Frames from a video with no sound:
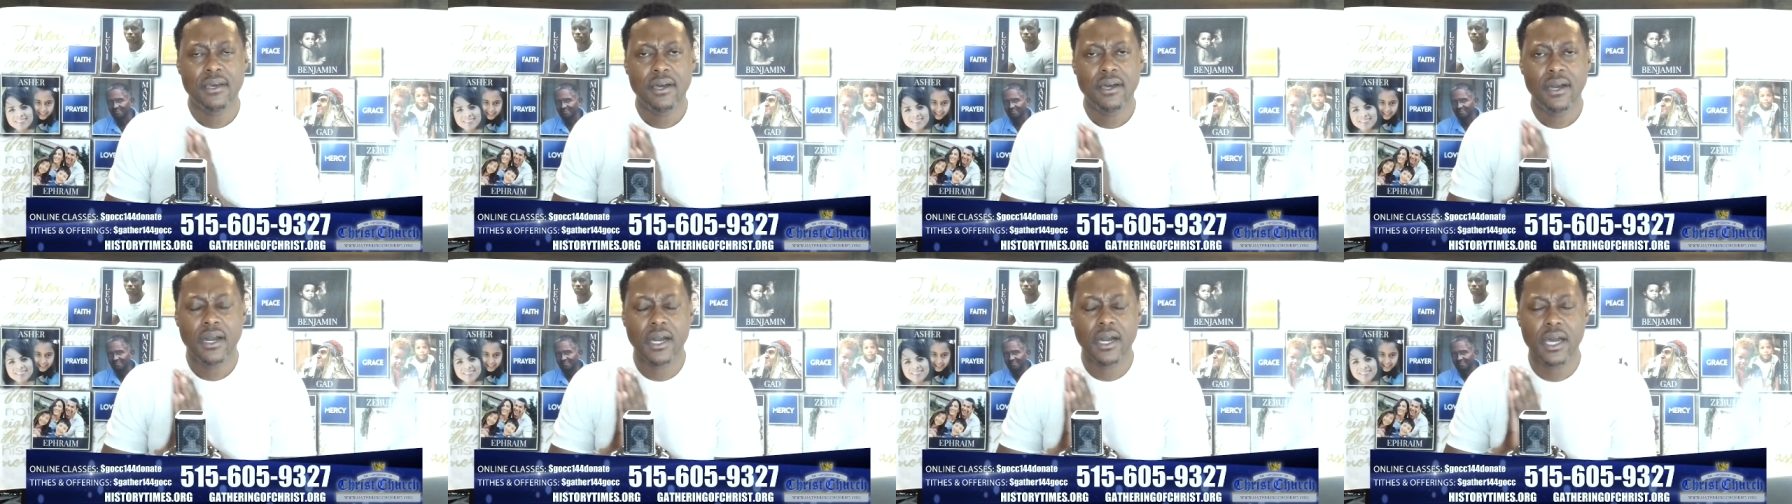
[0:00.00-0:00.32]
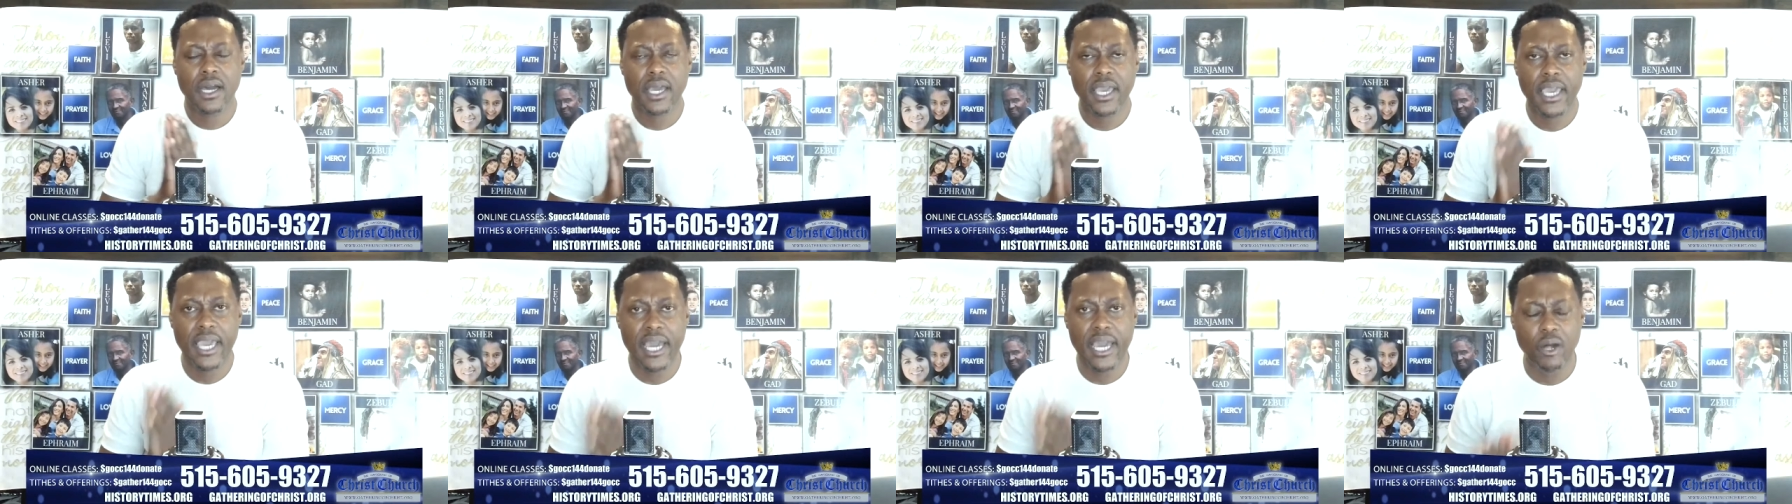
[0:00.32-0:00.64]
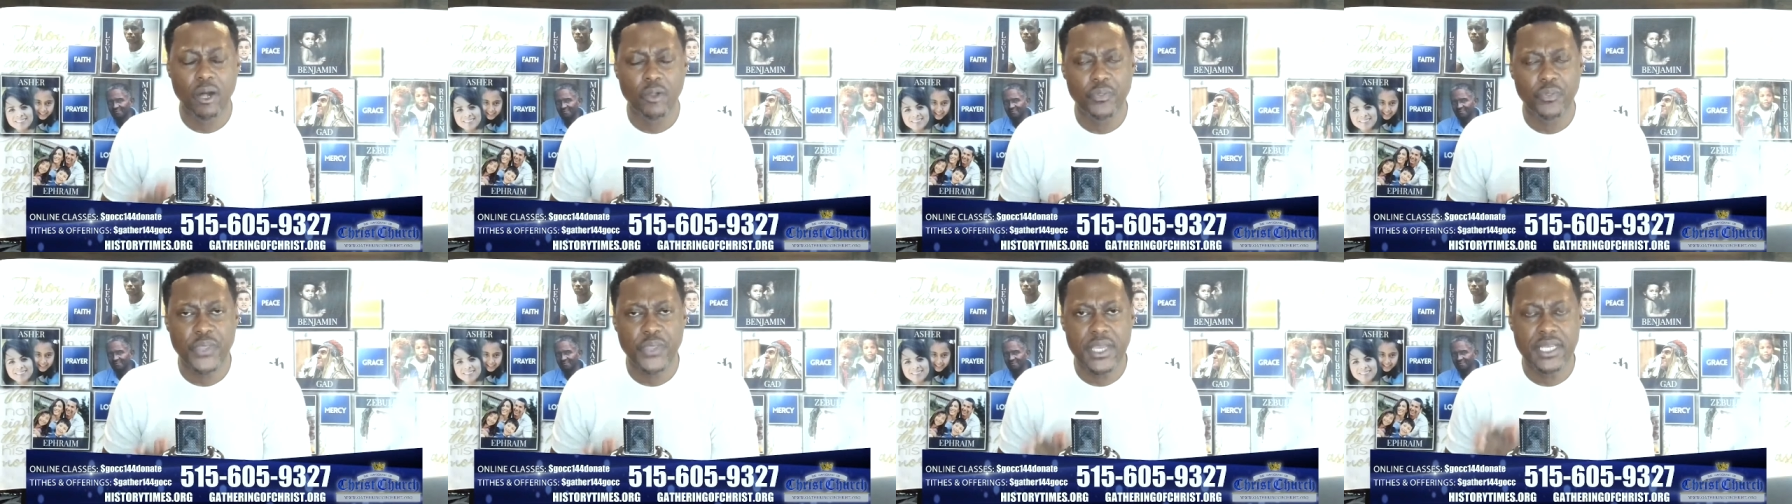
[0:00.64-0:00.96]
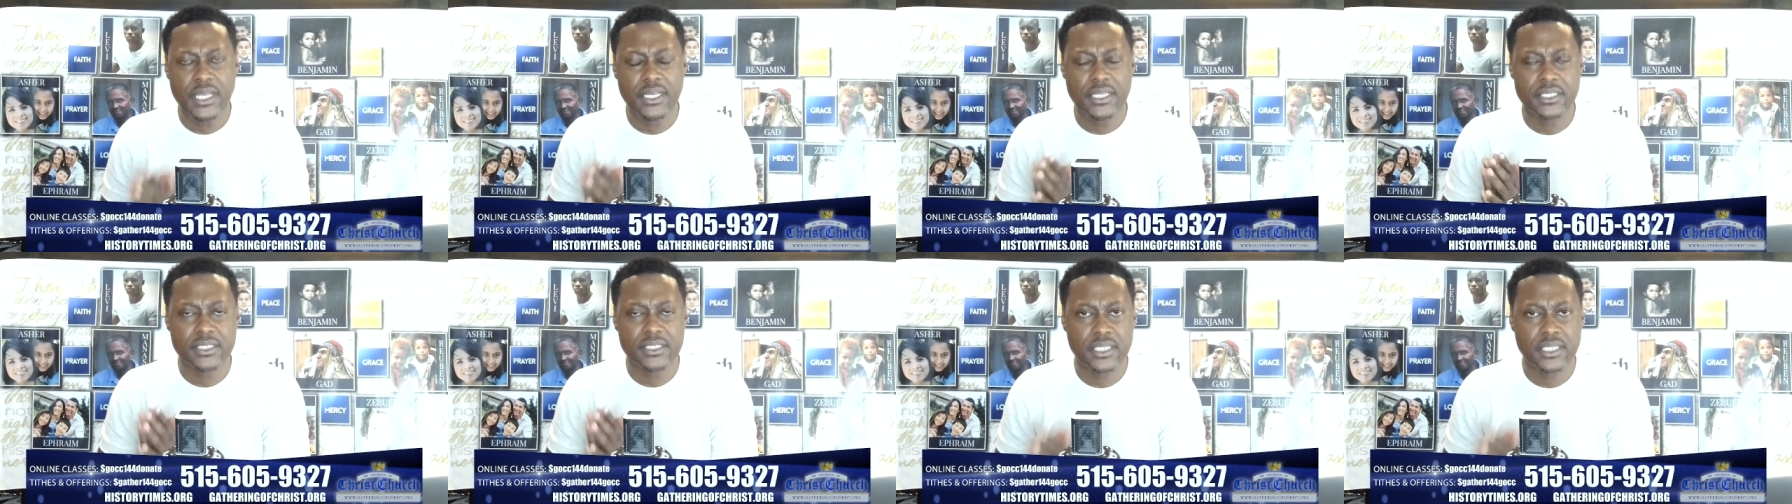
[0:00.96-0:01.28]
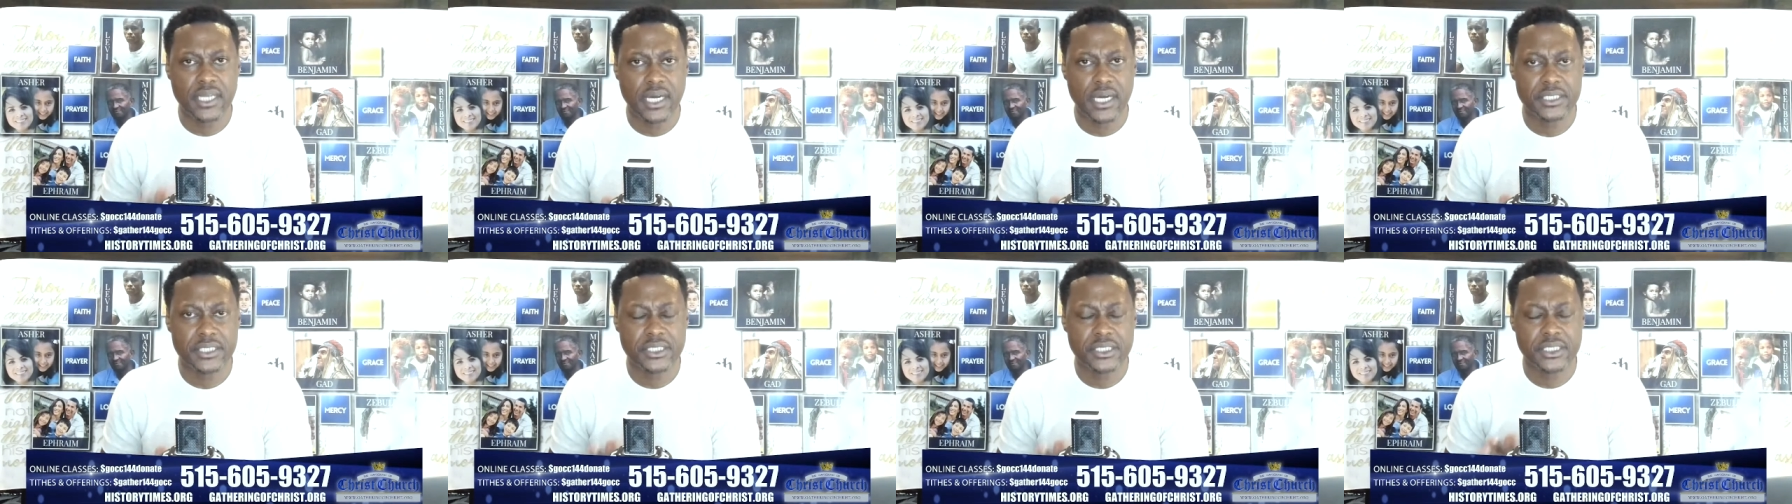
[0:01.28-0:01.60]
A healthy
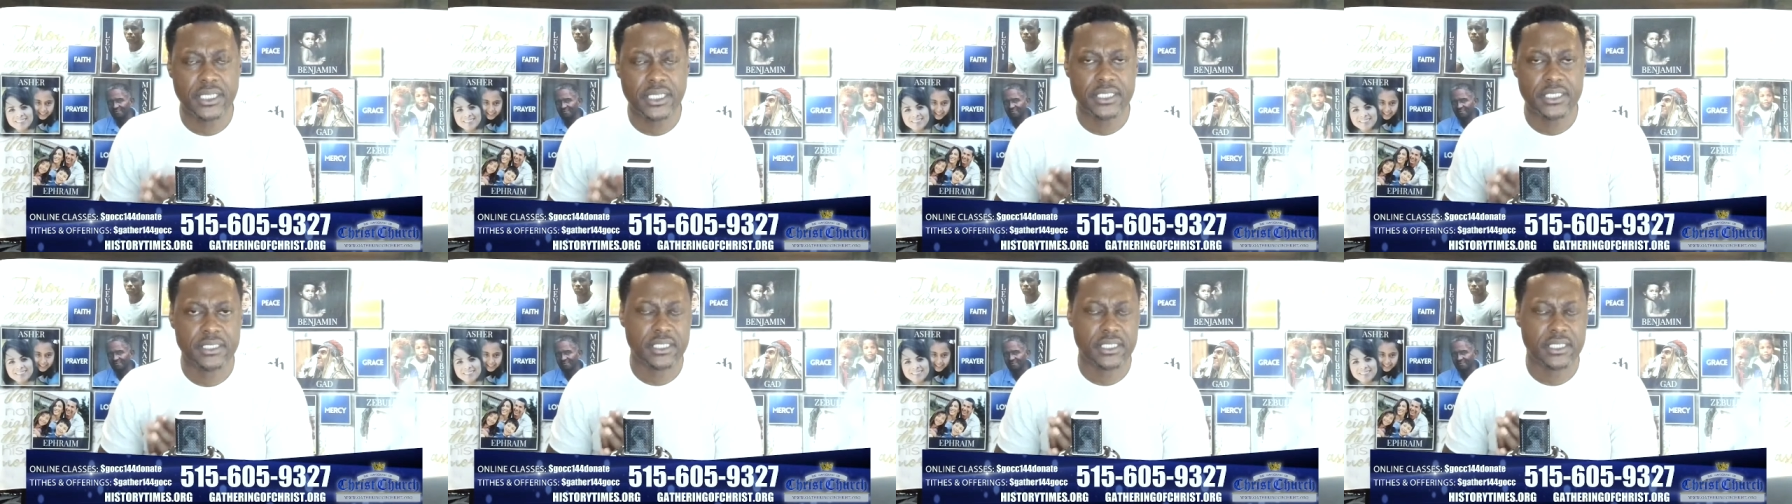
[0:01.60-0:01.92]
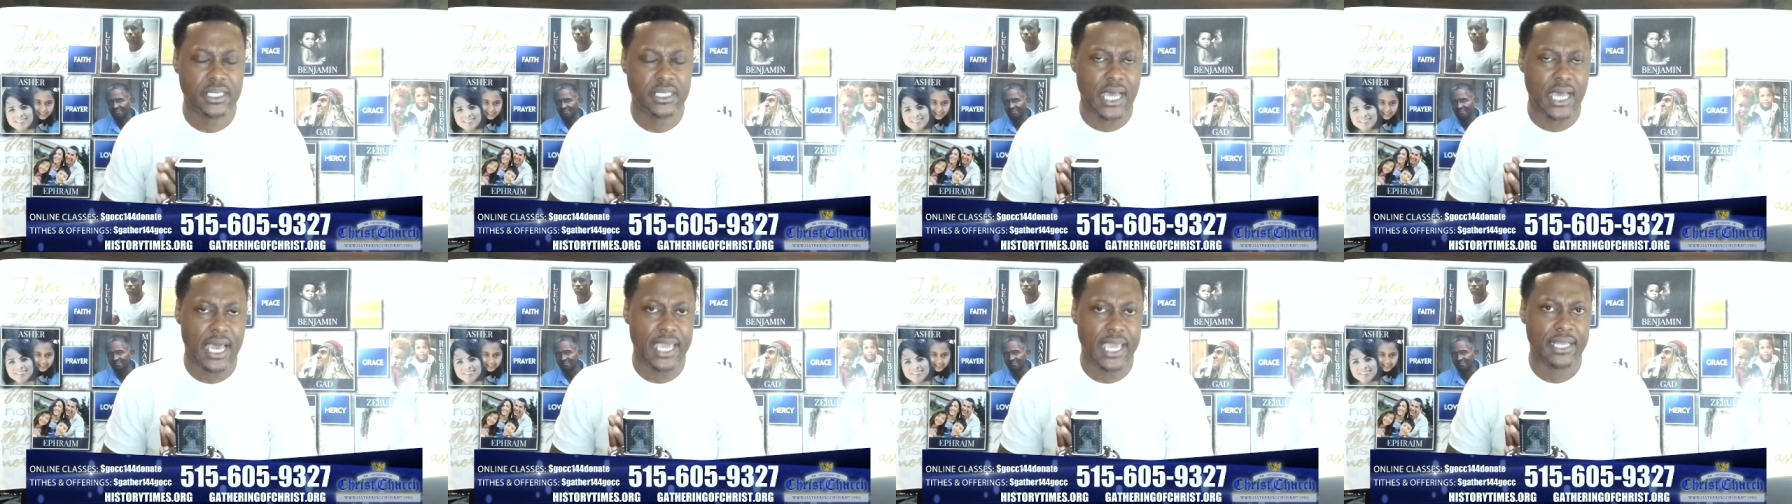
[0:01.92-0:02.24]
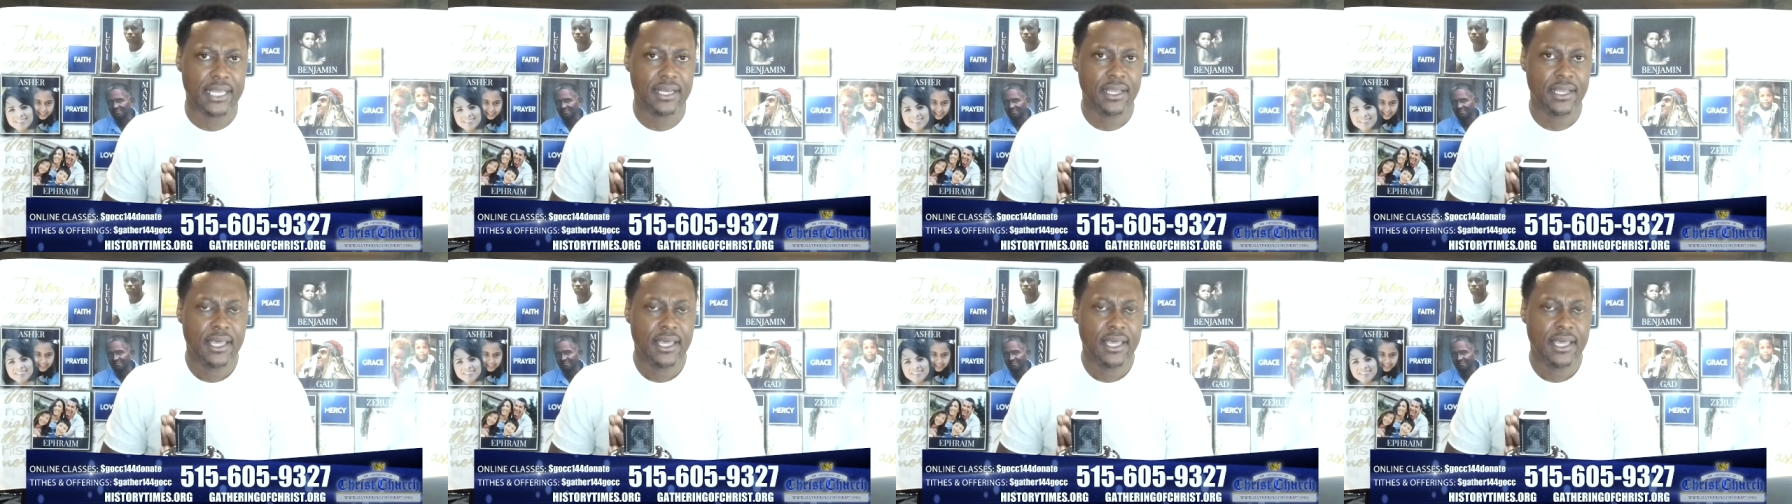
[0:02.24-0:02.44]
discussion tonight,